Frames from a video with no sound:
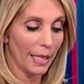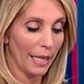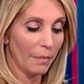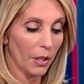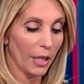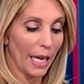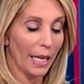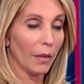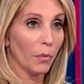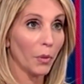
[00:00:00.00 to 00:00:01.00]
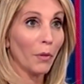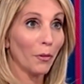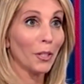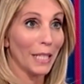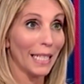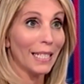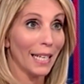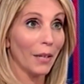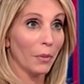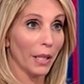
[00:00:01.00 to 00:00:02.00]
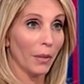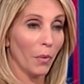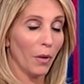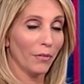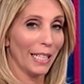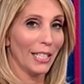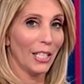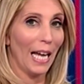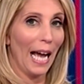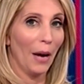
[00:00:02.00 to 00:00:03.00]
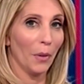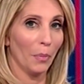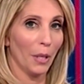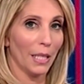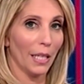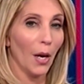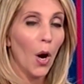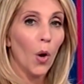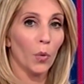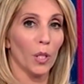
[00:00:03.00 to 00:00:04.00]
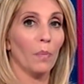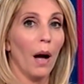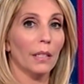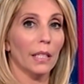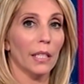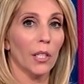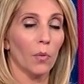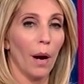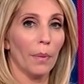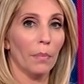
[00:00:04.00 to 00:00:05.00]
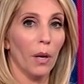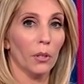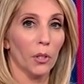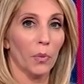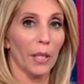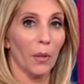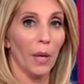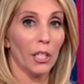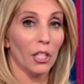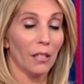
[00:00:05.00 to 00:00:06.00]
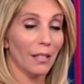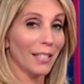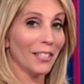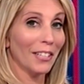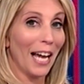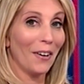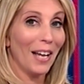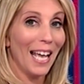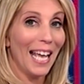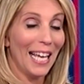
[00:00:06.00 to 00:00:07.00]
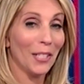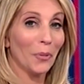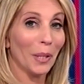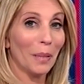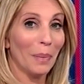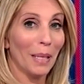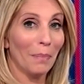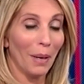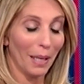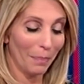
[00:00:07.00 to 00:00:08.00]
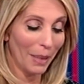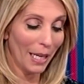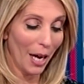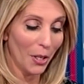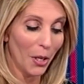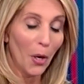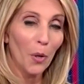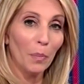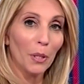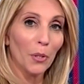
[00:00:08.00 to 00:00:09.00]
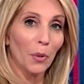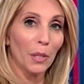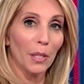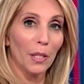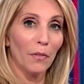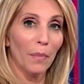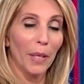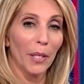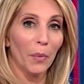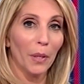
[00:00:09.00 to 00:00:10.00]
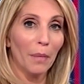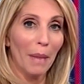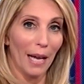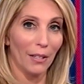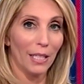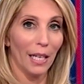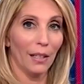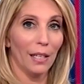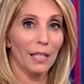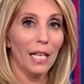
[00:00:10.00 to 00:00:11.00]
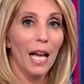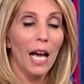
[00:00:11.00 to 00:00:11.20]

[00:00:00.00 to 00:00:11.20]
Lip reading: team. They're getting the first insight, really, Wolf, into how the president responded to Robert Mueller's written questions. Until now, it's really been a big unknown, but sources familiar with the matter tell us